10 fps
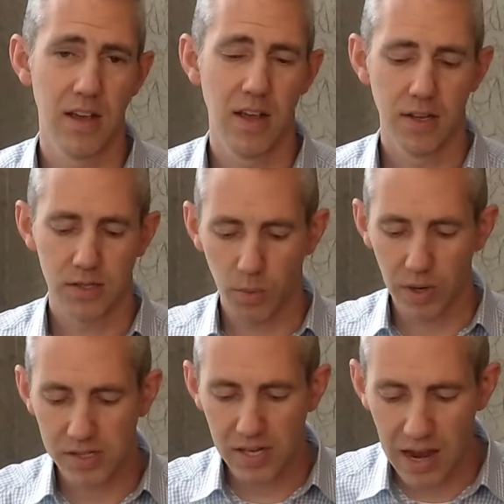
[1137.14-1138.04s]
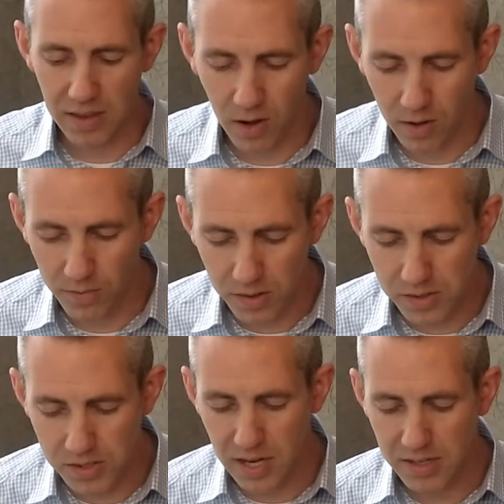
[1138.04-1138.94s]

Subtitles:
So what he's saying there in verse 6